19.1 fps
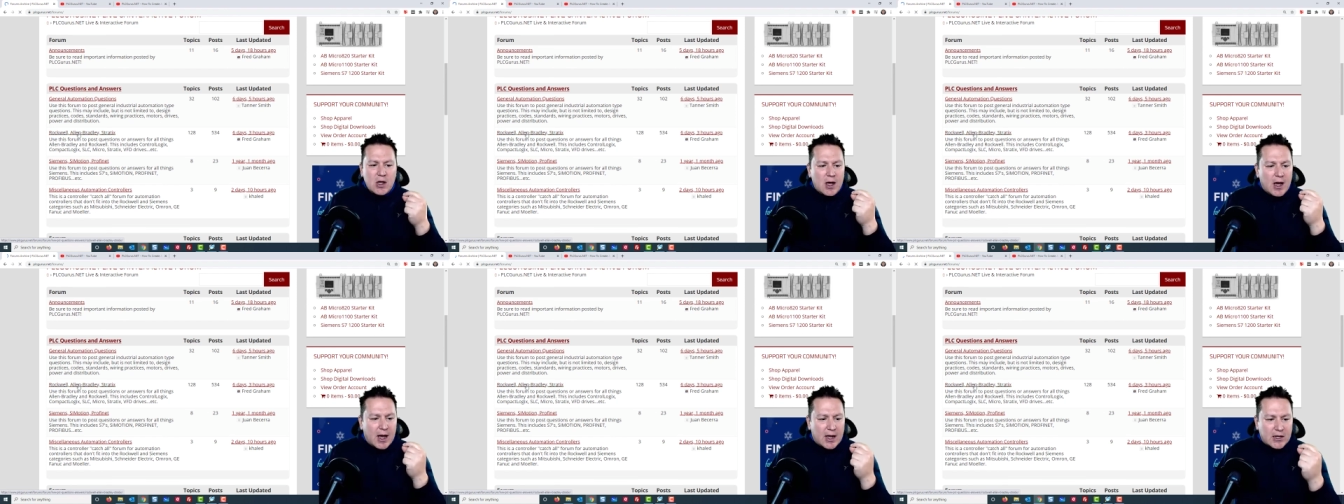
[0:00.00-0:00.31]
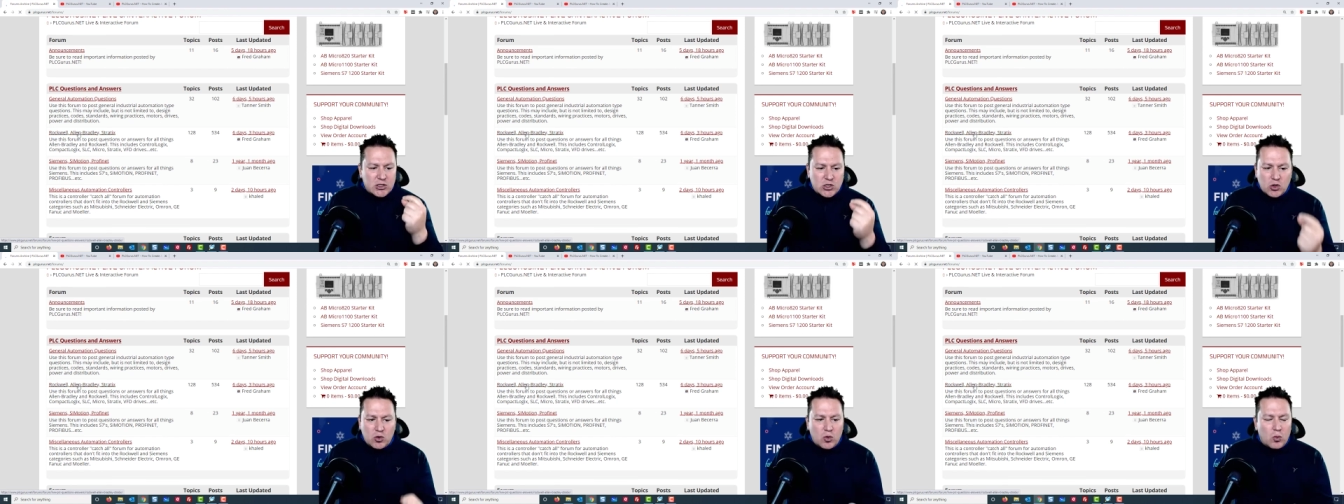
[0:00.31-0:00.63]
uh,
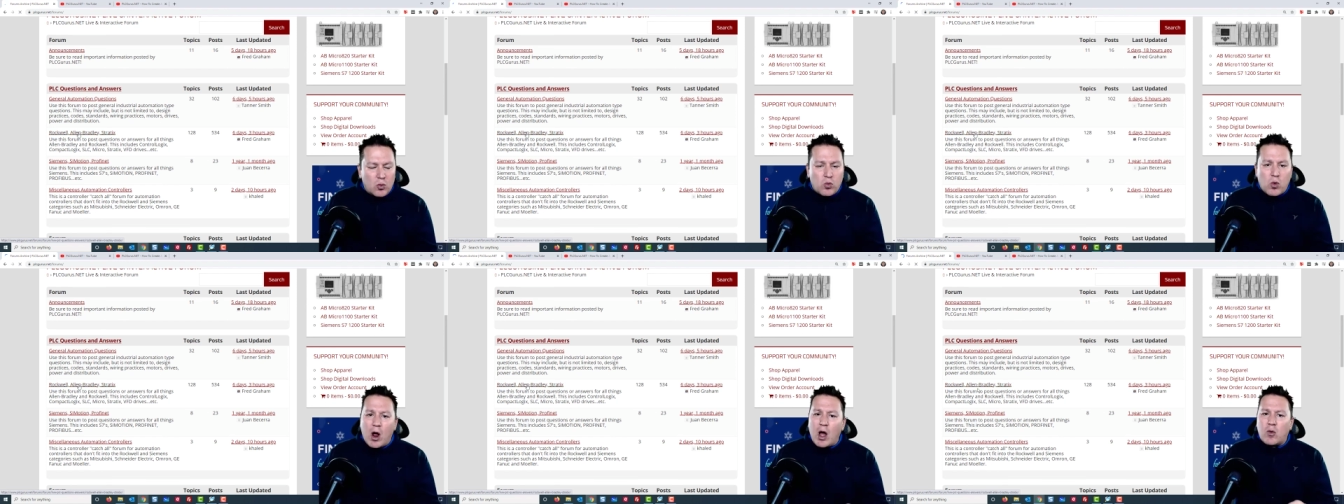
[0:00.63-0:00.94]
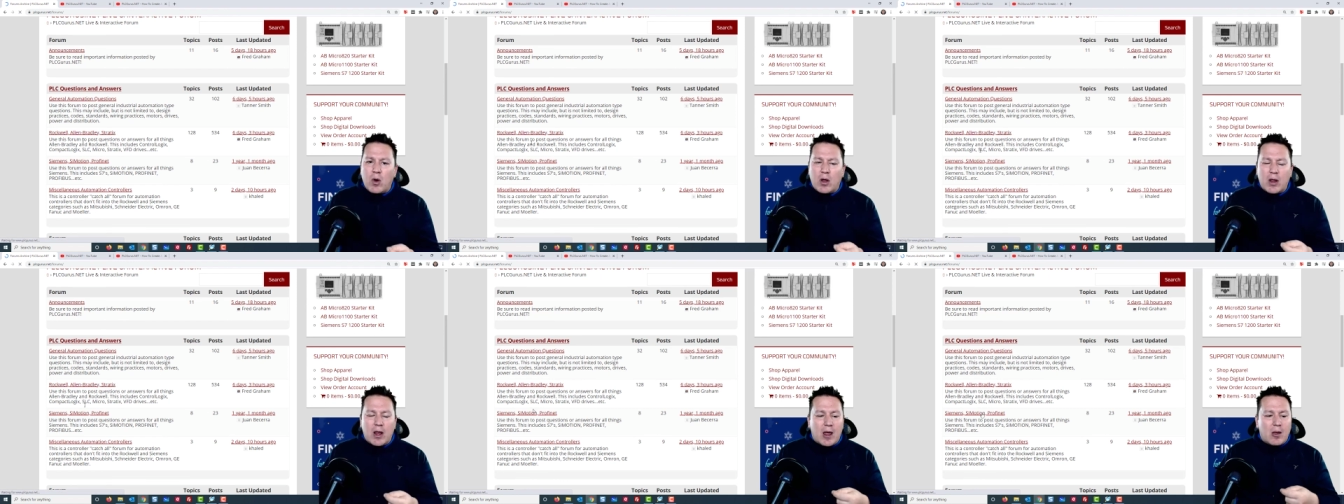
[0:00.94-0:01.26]
to
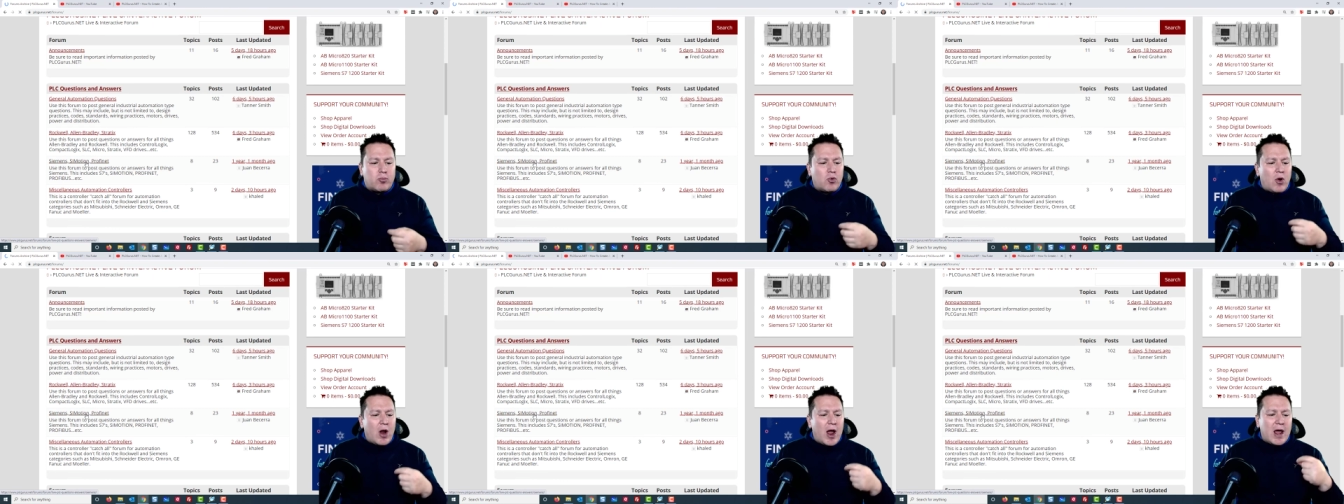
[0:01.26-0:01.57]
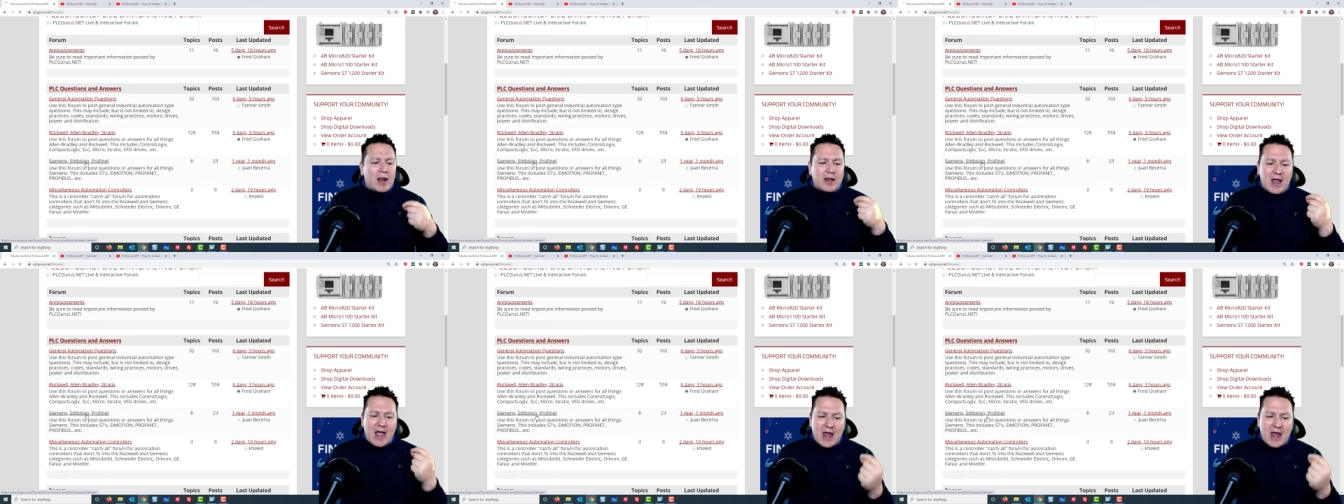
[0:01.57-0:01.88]
Rockwell and
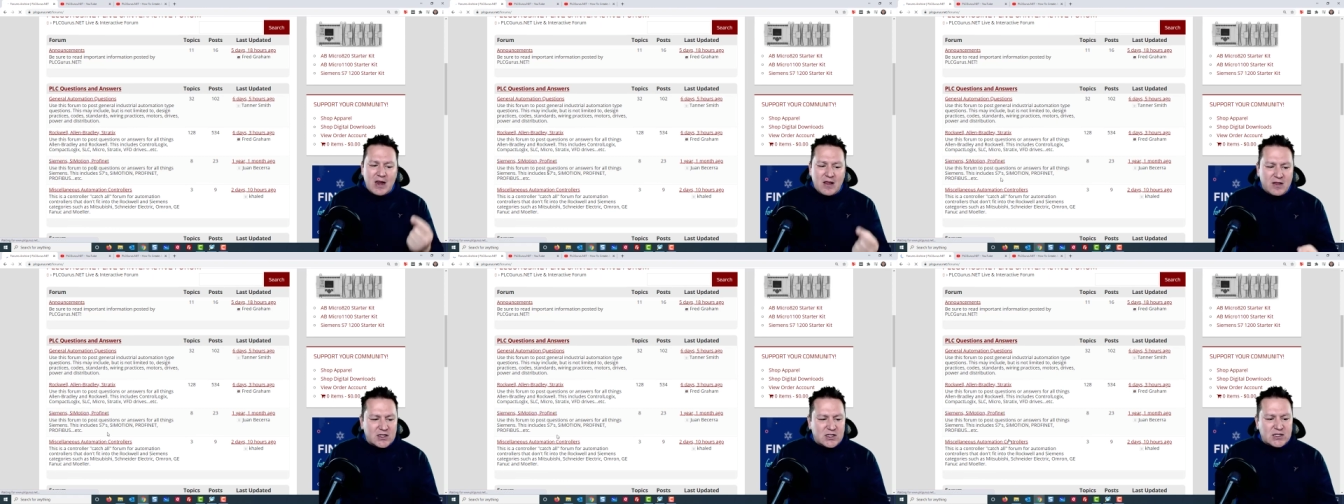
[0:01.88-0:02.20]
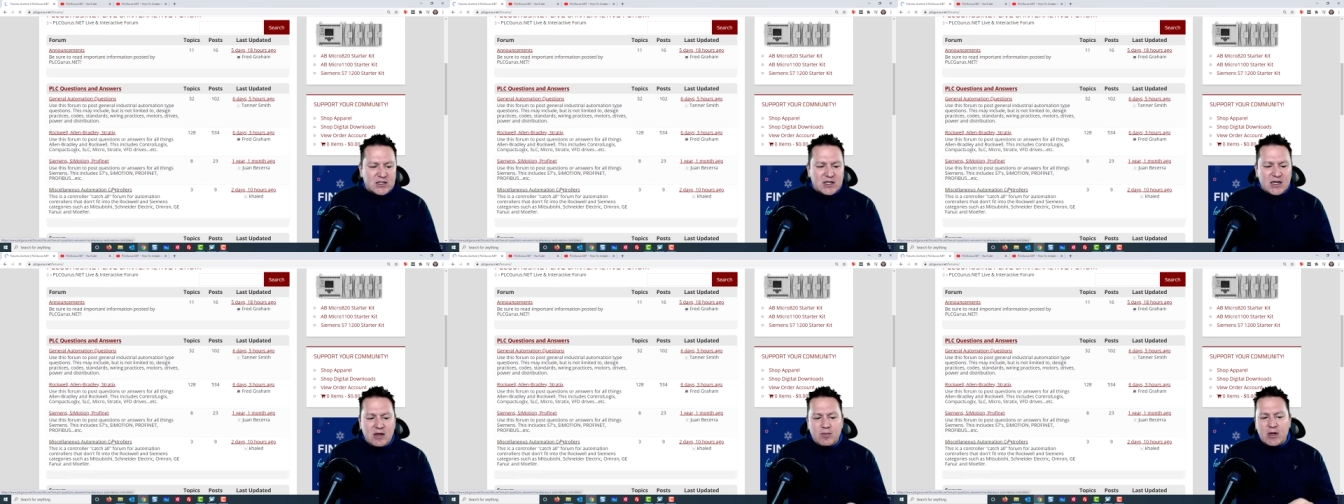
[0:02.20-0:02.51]
Bradley, anything
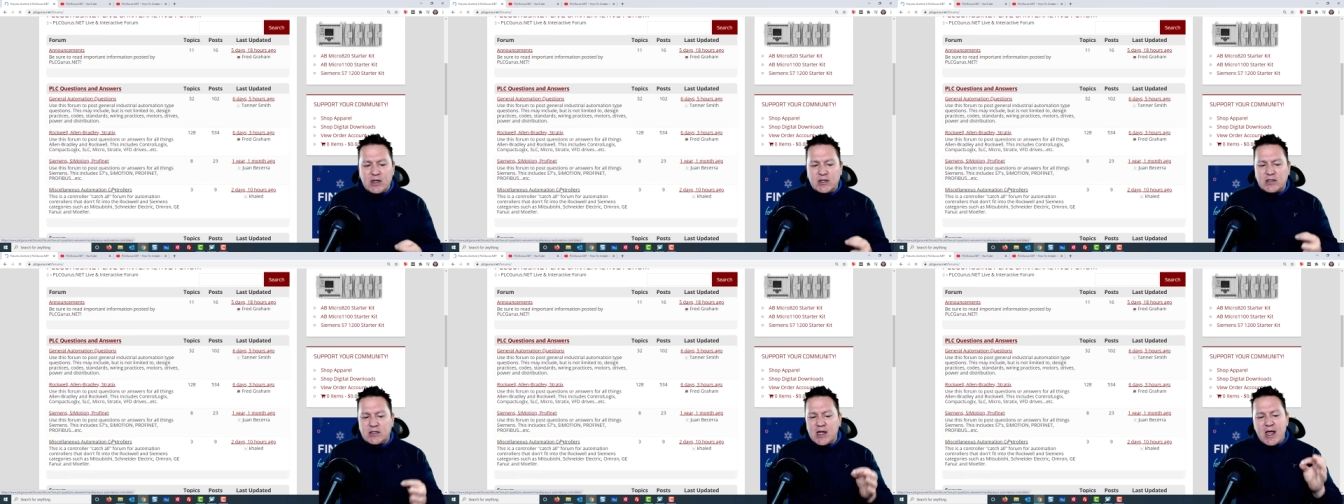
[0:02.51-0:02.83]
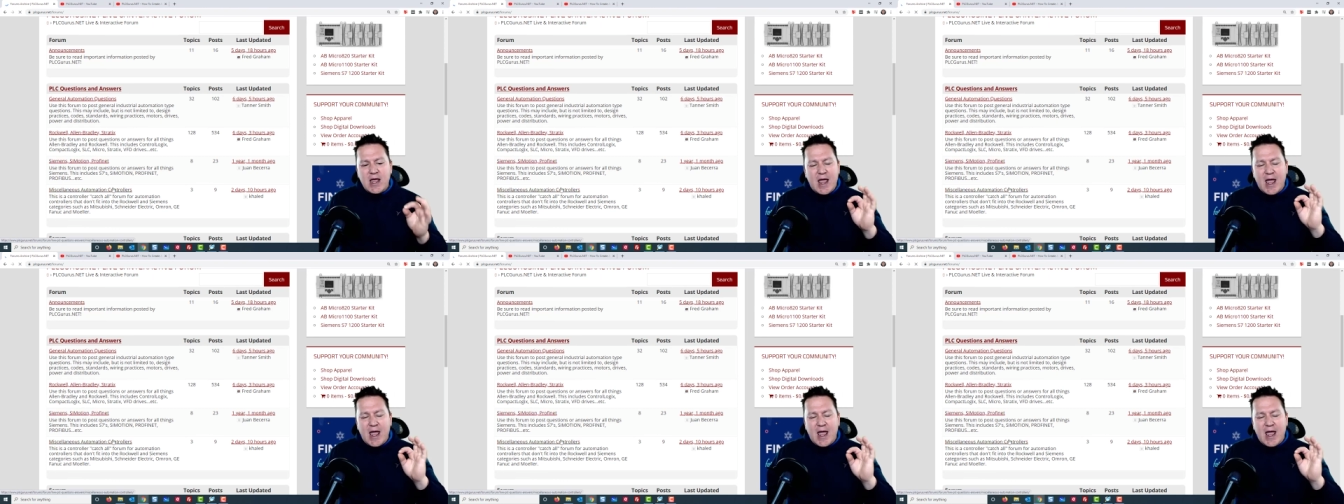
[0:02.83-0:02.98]
Siemens,